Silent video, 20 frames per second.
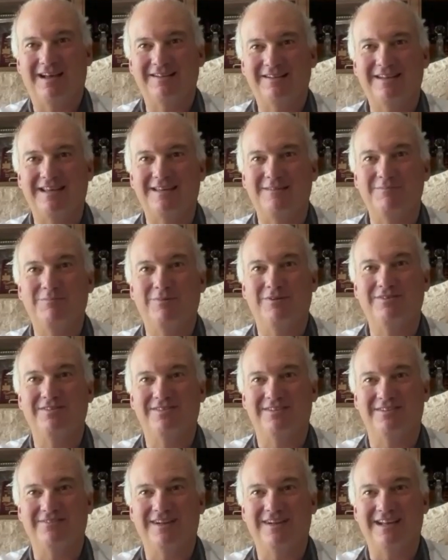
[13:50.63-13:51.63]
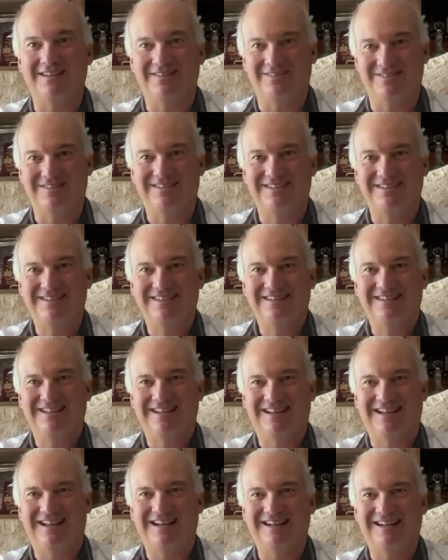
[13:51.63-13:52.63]
taking Butch's advice
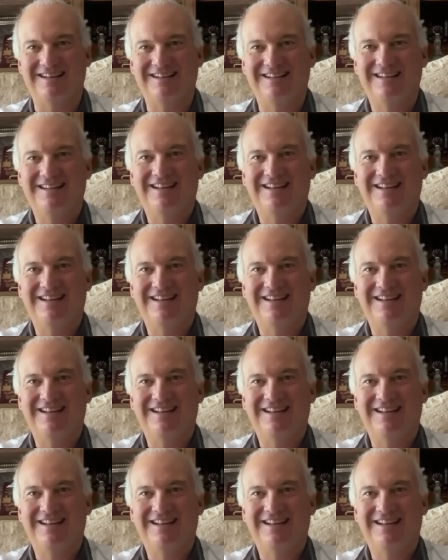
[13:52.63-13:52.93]
on it.